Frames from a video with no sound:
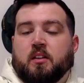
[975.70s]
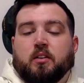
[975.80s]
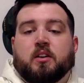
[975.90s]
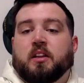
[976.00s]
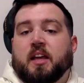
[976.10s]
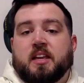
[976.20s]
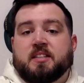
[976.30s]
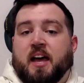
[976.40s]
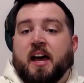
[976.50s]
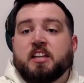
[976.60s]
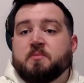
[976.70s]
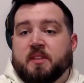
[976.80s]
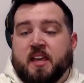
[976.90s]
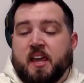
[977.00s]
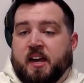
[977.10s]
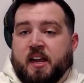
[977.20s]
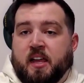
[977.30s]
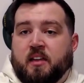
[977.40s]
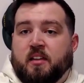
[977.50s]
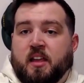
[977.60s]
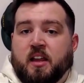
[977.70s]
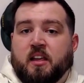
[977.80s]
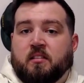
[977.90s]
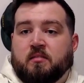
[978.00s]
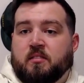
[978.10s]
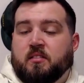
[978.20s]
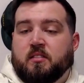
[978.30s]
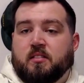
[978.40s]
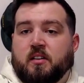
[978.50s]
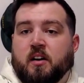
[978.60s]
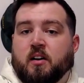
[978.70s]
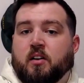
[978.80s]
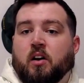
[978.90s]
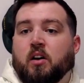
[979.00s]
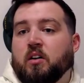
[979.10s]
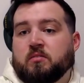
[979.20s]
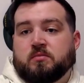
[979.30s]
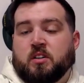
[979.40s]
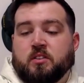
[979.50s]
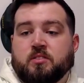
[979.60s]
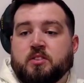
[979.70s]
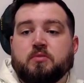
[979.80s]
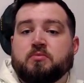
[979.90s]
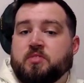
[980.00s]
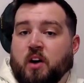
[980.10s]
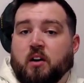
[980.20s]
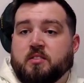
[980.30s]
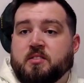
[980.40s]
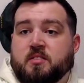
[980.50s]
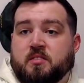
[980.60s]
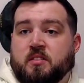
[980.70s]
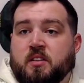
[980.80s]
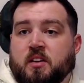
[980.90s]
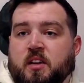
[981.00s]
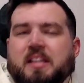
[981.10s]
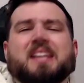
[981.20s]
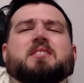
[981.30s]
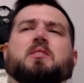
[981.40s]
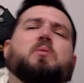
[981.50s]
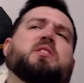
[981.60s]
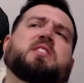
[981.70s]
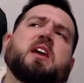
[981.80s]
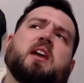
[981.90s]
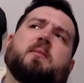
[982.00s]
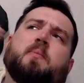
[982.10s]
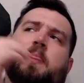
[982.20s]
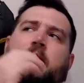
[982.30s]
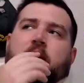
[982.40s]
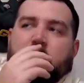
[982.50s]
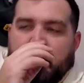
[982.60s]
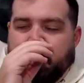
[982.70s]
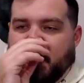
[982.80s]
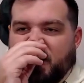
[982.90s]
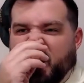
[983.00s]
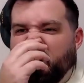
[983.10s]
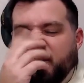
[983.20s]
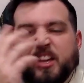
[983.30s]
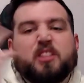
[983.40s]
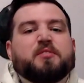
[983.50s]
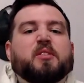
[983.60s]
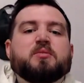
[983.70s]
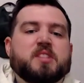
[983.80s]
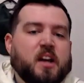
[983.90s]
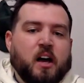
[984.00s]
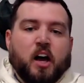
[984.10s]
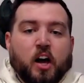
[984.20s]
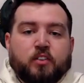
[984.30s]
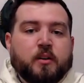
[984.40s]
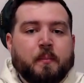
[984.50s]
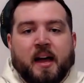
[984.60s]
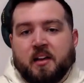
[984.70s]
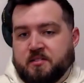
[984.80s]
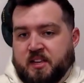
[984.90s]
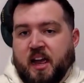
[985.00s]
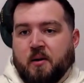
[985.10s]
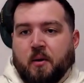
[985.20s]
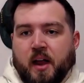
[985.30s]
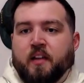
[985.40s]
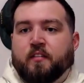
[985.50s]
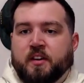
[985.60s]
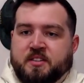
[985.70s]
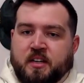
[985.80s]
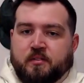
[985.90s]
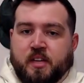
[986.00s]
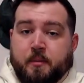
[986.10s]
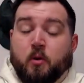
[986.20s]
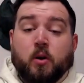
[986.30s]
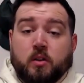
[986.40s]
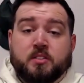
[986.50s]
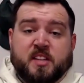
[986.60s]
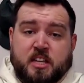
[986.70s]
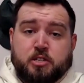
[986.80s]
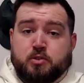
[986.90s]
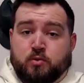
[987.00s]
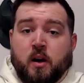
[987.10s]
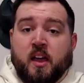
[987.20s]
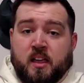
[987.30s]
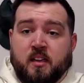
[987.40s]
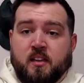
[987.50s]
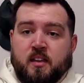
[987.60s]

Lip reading: looking like he's a Heisman candidate, hitting Eric All on two darts. And that's the one thing about Hill. He throws it 100 miles an hour every single time, or it looks like he's trying